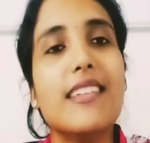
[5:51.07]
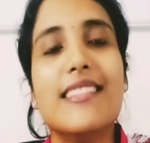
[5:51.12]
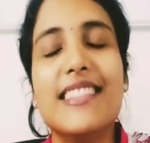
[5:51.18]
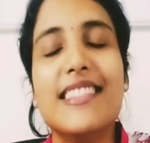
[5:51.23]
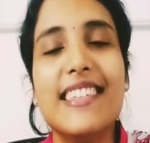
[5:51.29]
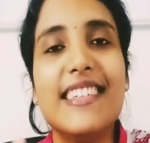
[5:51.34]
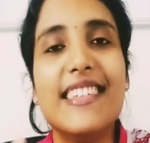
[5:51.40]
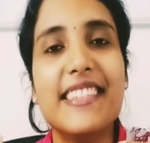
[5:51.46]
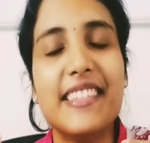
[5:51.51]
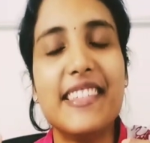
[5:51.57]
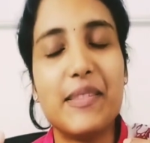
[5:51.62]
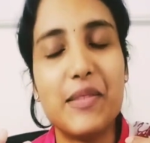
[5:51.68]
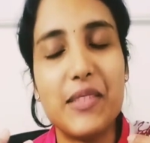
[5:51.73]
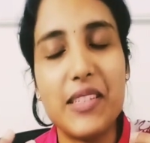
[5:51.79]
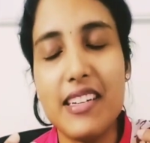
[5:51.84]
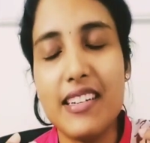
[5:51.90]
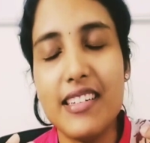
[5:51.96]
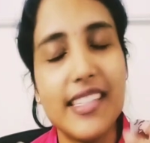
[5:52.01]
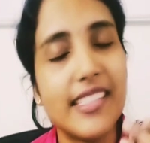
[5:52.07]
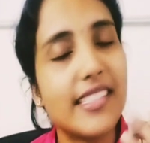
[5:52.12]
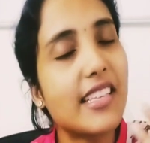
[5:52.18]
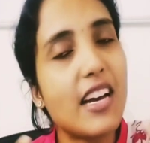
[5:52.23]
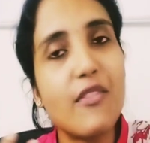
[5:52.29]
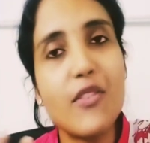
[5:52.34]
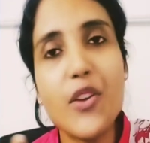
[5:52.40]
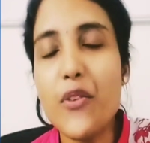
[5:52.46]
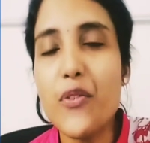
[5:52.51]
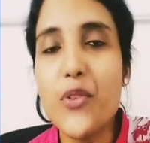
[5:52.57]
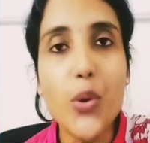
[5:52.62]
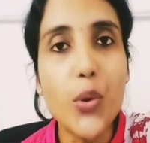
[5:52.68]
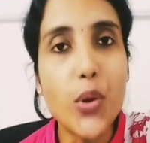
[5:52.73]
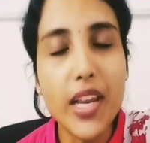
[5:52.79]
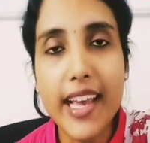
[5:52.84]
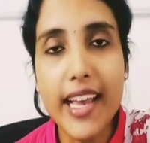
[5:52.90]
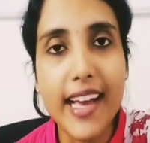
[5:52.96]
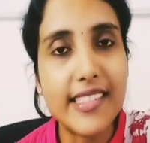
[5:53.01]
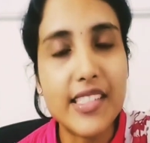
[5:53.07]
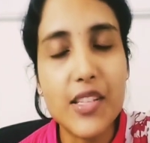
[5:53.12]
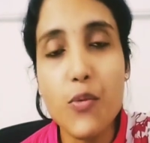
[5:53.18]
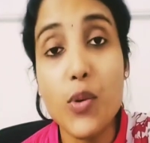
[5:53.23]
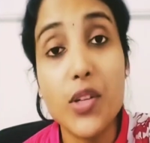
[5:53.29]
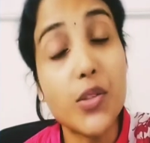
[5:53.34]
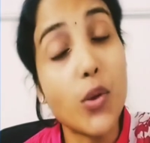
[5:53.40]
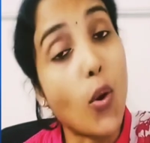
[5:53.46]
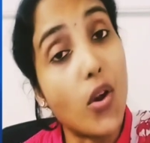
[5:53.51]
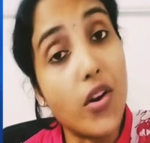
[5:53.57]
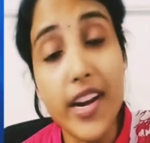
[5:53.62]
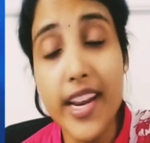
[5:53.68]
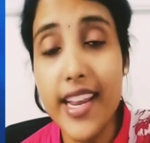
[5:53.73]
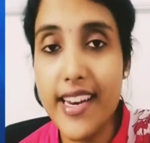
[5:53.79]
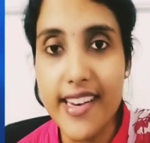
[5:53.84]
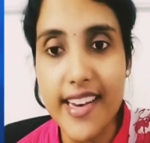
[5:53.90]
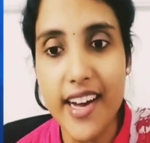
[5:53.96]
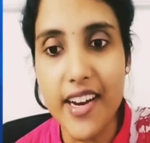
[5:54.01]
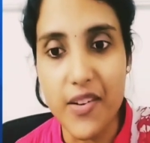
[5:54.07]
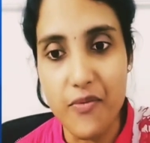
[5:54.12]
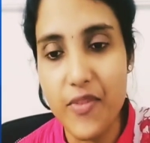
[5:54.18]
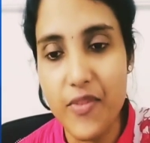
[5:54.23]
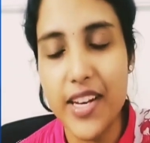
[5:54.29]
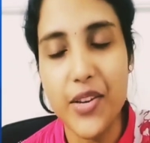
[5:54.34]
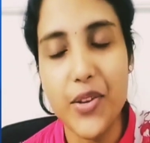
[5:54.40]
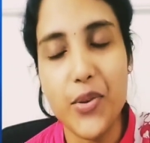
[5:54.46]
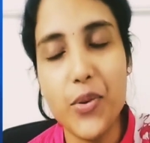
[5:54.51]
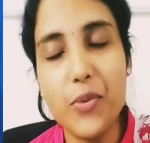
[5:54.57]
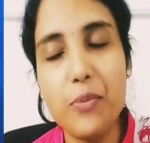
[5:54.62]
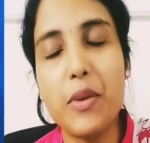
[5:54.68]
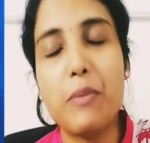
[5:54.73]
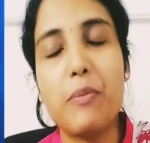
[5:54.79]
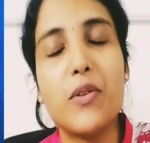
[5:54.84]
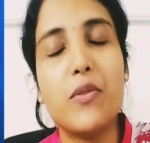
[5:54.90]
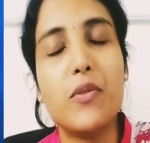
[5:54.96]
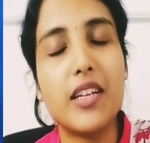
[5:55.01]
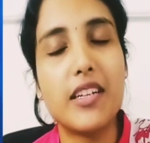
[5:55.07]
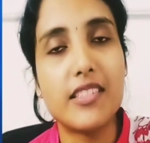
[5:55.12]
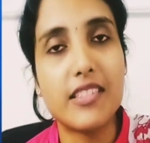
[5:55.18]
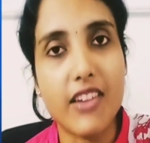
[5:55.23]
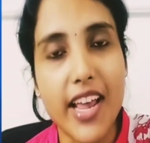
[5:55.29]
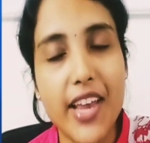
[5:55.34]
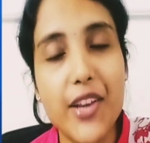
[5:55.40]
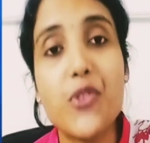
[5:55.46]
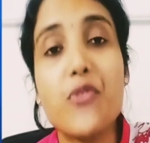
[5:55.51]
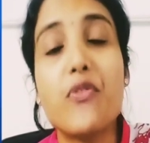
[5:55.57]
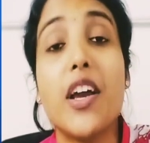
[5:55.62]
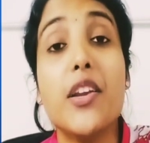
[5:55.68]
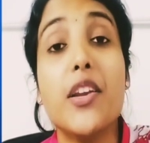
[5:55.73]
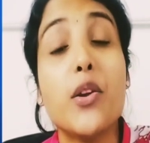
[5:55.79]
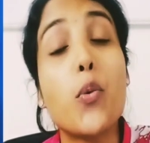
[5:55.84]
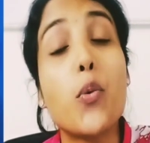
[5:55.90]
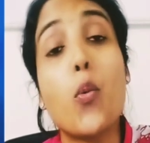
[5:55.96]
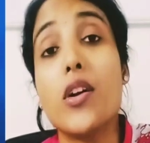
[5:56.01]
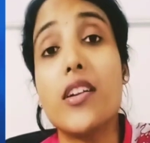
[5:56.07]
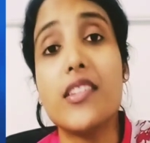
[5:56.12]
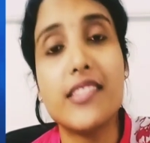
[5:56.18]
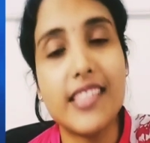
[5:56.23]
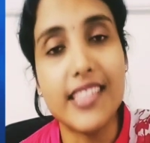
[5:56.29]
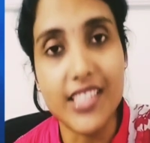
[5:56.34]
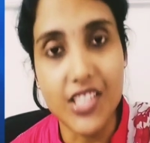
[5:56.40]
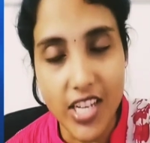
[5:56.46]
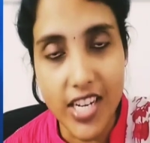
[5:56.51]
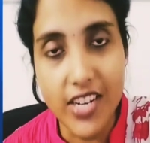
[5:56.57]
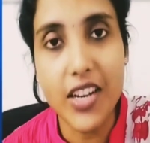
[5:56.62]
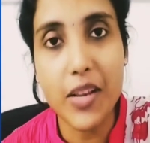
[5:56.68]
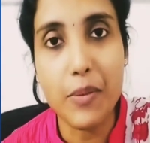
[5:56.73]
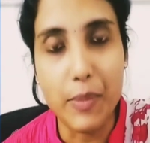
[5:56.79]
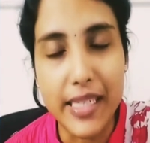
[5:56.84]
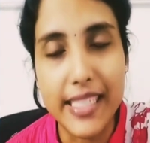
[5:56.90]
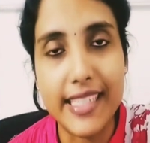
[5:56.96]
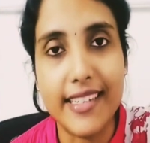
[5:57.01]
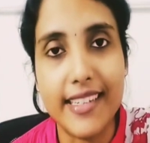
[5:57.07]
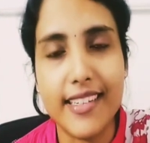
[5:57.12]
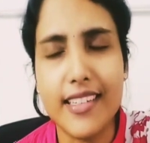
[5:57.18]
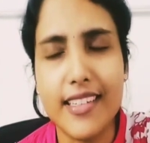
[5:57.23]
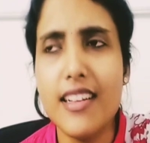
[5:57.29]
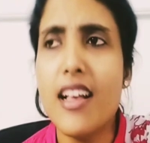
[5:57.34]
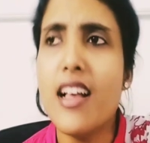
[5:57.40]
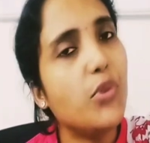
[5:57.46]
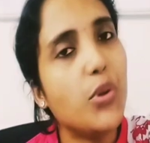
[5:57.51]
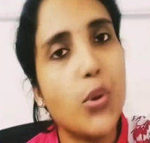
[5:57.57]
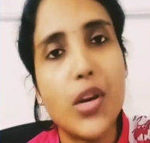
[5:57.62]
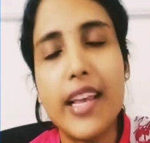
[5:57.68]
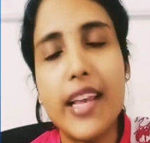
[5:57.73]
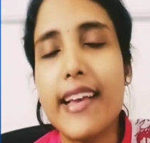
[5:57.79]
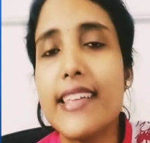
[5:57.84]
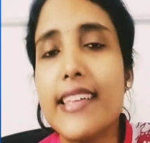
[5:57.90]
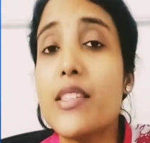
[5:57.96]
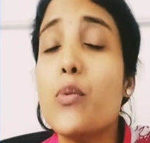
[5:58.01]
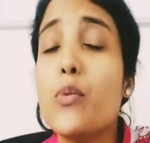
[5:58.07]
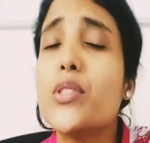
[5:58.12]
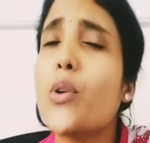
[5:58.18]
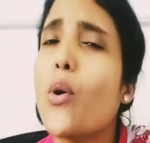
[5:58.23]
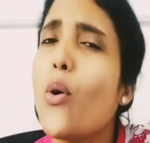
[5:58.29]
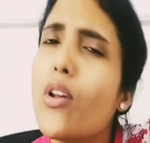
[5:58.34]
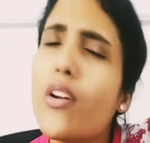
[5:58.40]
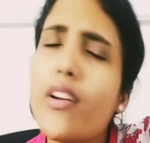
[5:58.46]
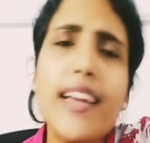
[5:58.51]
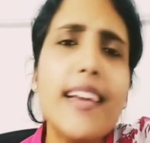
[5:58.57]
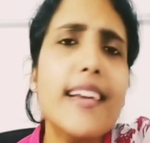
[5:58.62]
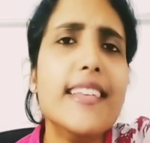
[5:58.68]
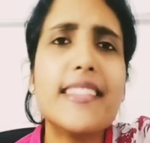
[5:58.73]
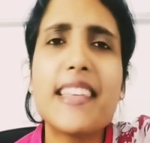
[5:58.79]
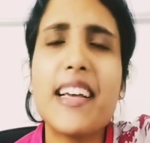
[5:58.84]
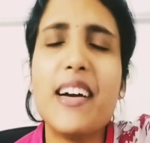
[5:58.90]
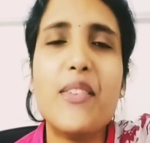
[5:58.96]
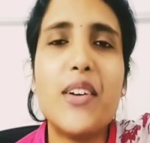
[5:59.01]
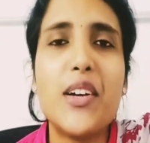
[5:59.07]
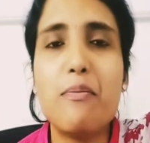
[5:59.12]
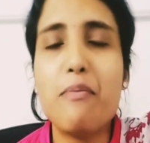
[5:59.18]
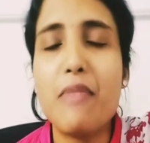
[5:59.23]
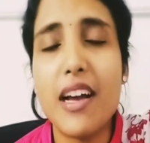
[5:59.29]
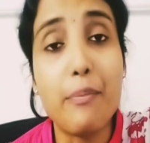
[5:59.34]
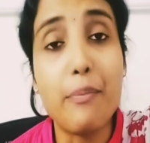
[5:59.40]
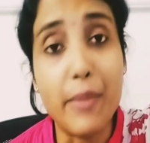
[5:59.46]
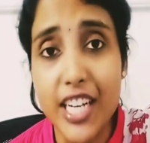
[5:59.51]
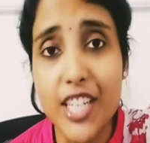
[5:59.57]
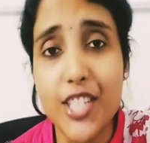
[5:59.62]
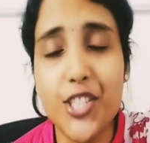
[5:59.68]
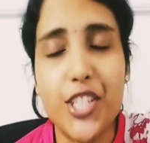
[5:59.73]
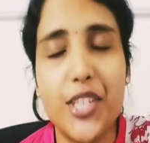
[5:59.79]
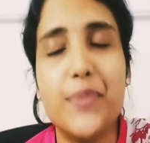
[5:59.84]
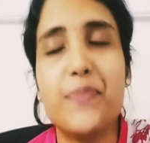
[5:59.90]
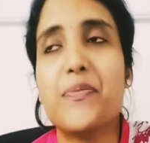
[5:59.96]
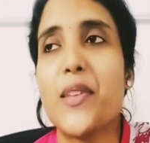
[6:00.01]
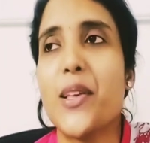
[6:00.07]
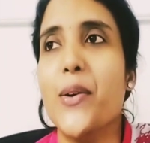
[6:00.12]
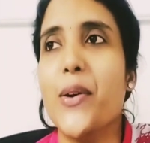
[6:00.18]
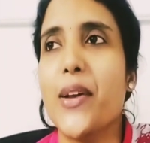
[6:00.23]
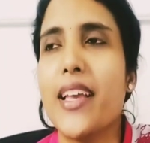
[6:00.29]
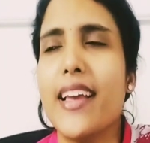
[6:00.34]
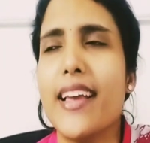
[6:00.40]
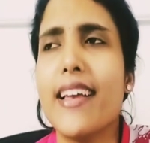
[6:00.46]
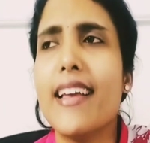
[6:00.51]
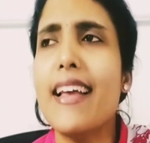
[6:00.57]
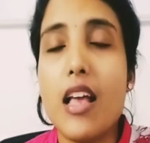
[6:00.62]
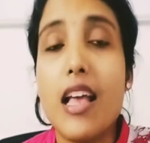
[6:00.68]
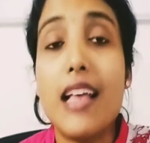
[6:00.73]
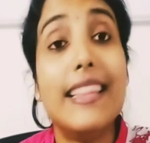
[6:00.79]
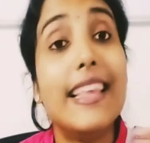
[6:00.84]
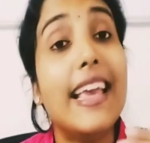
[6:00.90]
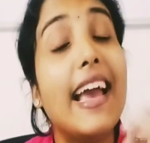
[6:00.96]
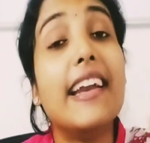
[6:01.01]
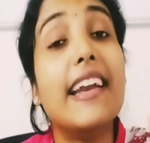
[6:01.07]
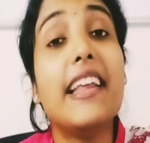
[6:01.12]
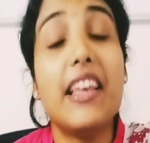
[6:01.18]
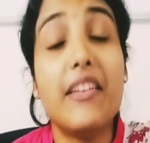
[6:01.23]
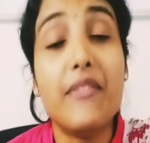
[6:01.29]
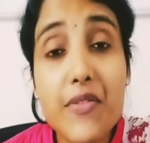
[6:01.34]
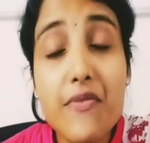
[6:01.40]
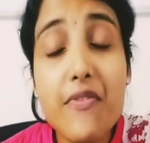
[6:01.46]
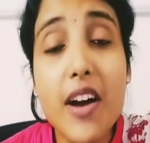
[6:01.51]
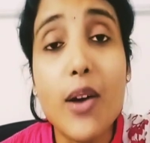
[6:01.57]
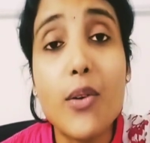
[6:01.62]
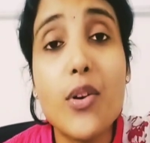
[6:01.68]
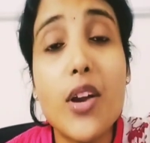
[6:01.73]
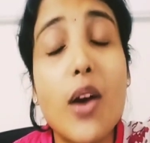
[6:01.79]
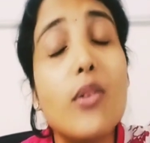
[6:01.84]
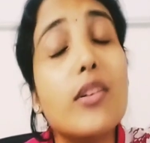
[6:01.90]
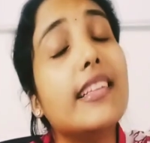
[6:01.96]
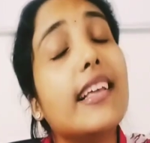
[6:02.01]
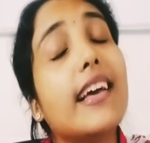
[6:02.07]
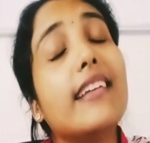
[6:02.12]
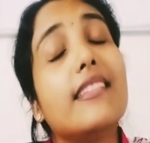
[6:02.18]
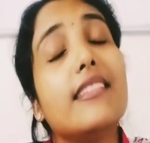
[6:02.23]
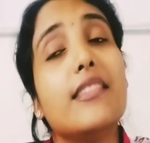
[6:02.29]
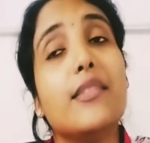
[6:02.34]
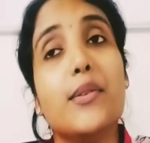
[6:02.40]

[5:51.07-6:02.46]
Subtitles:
the discovery of nucleic acid was already done when, people were trying to find out what is the genetic material. Nucleic acid was already discovered by Measure, okay? They had even found out that,